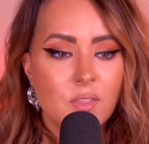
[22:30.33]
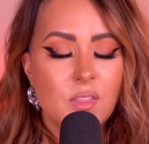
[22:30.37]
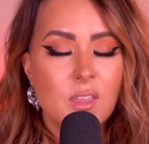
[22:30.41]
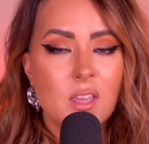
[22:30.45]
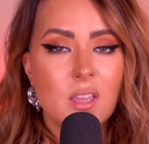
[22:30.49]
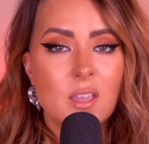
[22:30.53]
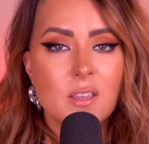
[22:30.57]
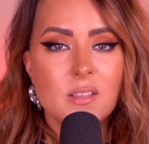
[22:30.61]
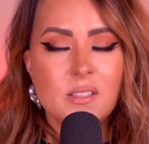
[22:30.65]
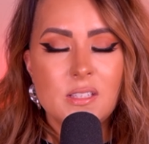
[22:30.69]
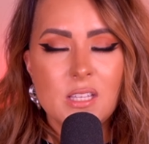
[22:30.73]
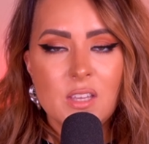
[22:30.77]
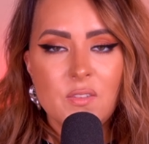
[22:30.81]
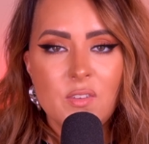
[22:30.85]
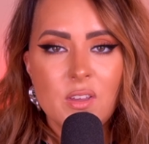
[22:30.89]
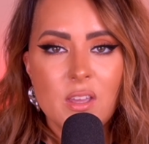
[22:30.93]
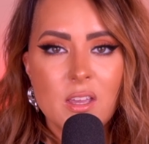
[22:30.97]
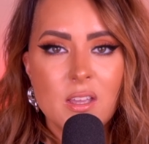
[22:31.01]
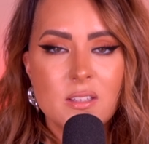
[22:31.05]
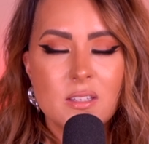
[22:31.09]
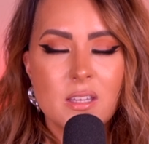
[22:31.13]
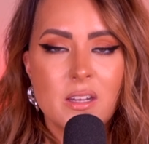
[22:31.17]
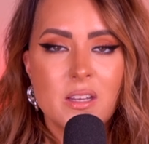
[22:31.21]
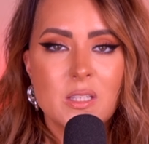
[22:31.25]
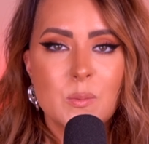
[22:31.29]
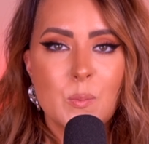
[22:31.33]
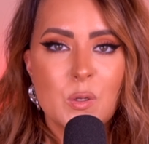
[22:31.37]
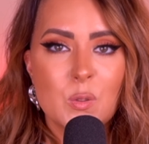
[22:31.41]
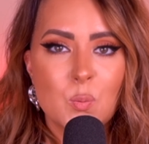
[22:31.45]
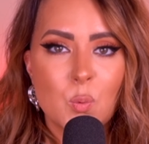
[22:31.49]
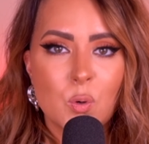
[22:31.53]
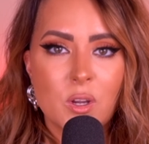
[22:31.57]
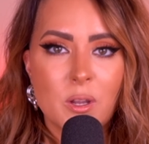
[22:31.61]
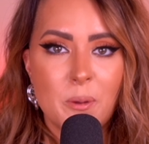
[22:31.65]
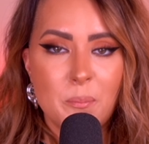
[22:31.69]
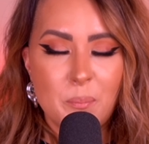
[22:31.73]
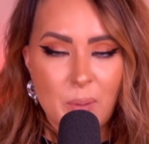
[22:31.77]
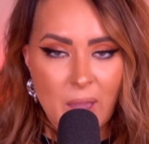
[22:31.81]
The ZV-E10 is much
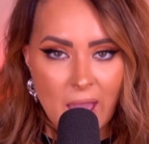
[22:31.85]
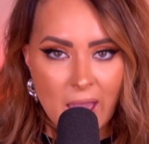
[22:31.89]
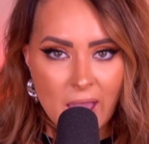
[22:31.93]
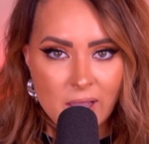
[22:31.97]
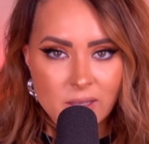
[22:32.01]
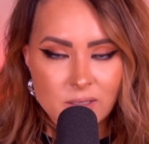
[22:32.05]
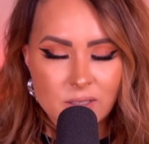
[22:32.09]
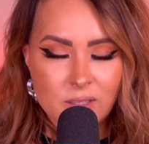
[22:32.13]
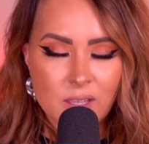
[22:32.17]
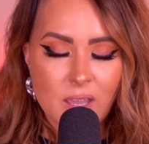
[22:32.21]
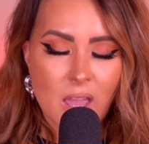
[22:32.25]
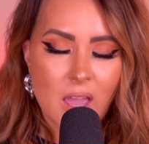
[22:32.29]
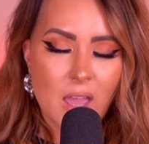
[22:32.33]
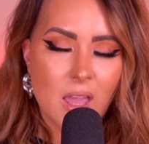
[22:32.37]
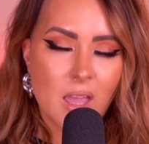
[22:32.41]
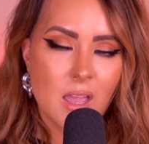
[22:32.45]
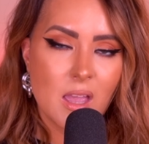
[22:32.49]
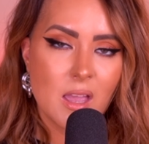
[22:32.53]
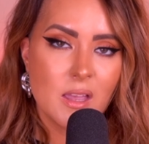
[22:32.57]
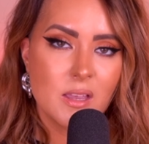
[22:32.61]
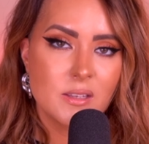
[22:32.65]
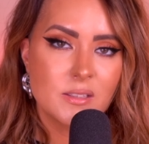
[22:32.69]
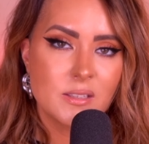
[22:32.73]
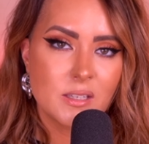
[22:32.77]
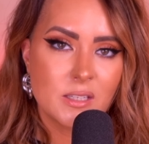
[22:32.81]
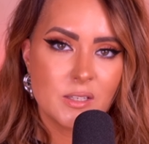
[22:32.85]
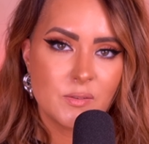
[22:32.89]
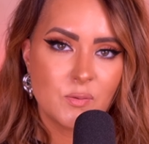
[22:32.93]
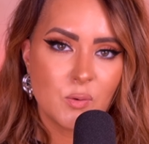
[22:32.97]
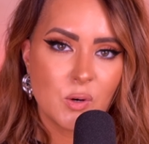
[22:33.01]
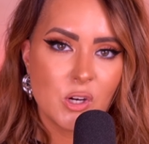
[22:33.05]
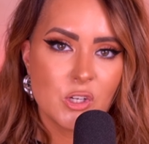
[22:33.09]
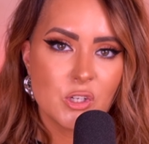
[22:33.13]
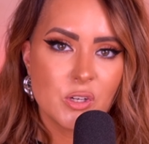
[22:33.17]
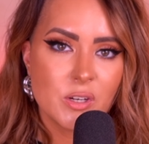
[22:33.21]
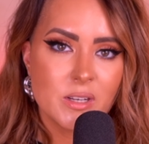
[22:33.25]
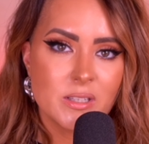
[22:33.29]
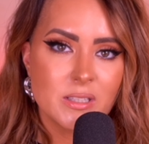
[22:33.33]
more compact. The
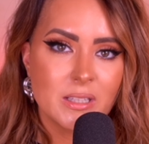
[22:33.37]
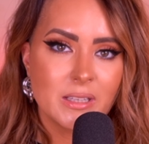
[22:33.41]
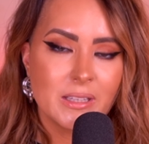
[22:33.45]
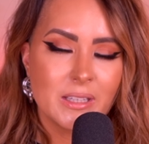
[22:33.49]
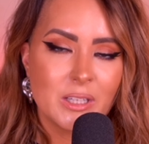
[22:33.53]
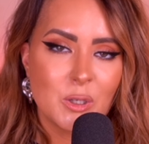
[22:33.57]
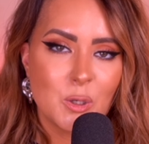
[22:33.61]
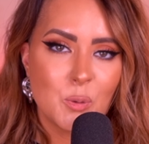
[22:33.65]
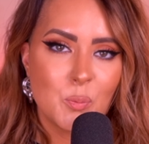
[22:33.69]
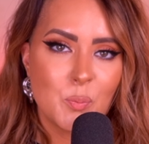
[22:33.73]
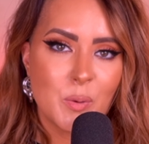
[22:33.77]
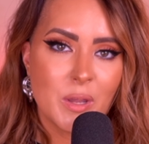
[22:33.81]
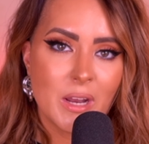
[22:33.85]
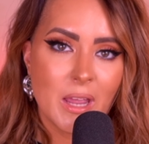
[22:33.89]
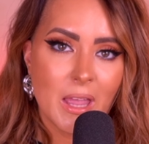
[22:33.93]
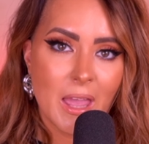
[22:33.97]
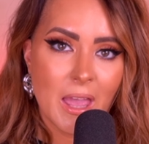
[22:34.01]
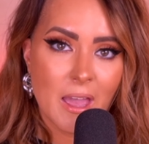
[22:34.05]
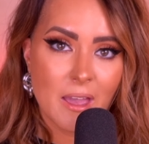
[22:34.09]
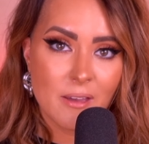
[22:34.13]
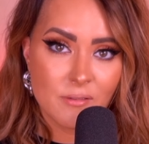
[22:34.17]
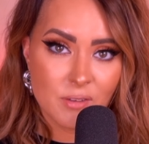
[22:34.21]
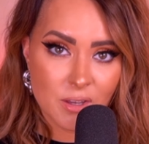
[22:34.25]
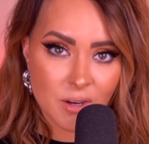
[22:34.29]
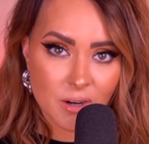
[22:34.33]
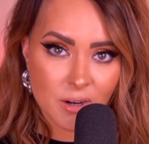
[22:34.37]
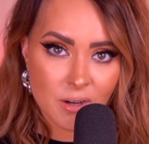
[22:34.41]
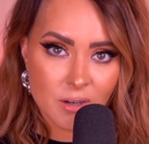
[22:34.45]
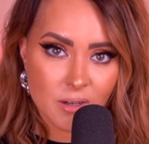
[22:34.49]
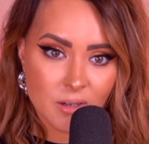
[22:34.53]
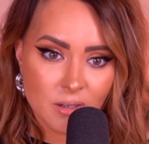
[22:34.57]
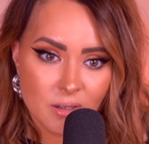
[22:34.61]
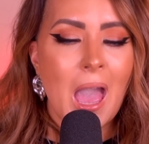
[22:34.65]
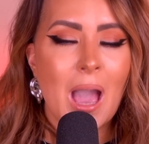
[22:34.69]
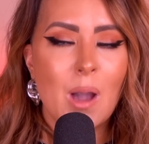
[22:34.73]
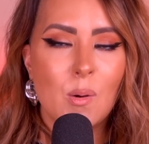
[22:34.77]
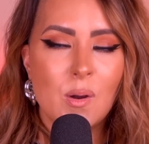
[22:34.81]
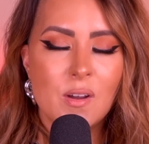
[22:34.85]
a6400 is a little bit heavier.
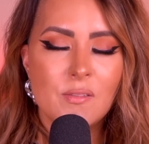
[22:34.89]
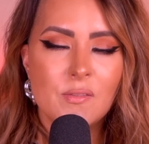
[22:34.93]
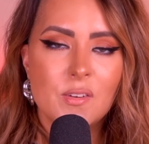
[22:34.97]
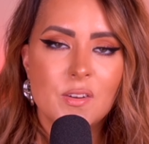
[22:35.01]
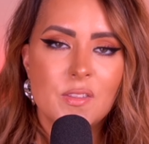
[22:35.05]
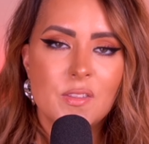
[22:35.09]
However,